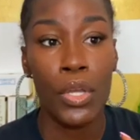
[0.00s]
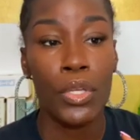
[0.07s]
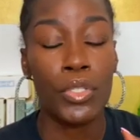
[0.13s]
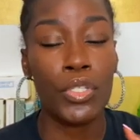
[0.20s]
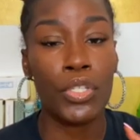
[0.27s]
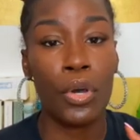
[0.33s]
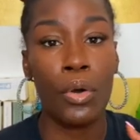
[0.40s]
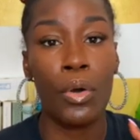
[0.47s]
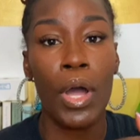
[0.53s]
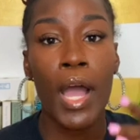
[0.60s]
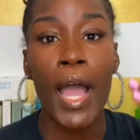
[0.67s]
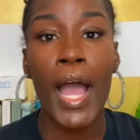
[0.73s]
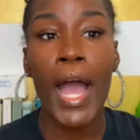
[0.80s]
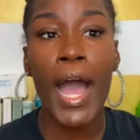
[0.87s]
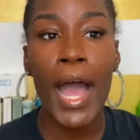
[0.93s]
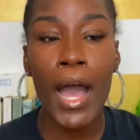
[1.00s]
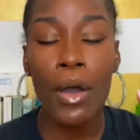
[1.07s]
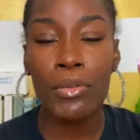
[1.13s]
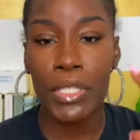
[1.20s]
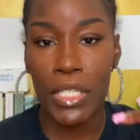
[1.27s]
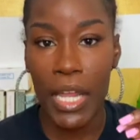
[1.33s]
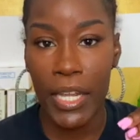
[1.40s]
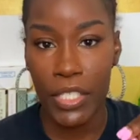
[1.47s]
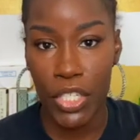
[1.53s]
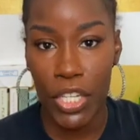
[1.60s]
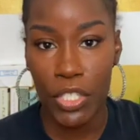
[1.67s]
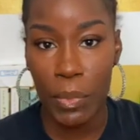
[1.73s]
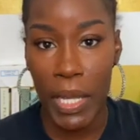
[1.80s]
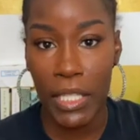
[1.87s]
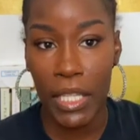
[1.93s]
So, how did I
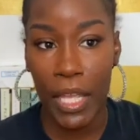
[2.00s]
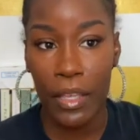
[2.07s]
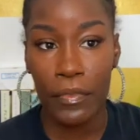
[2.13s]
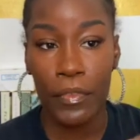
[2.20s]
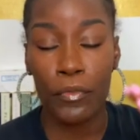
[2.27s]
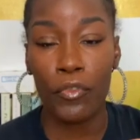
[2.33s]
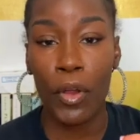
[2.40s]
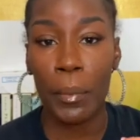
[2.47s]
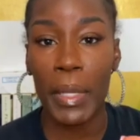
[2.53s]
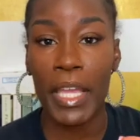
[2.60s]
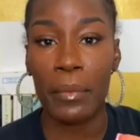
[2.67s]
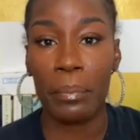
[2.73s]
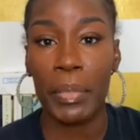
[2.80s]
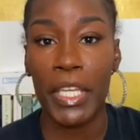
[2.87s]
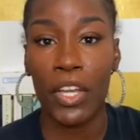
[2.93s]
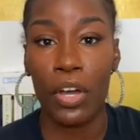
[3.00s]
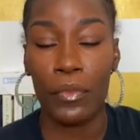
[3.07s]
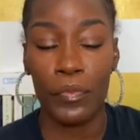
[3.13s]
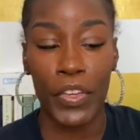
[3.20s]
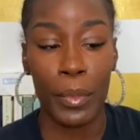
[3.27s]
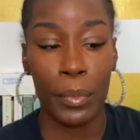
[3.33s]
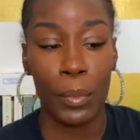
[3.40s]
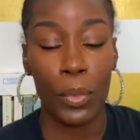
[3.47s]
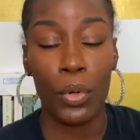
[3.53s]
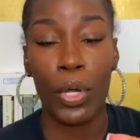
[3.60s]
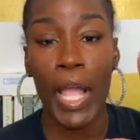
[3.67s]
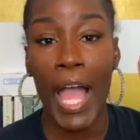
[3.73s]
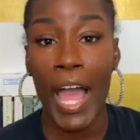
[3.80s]
change my life from it being unfavorable?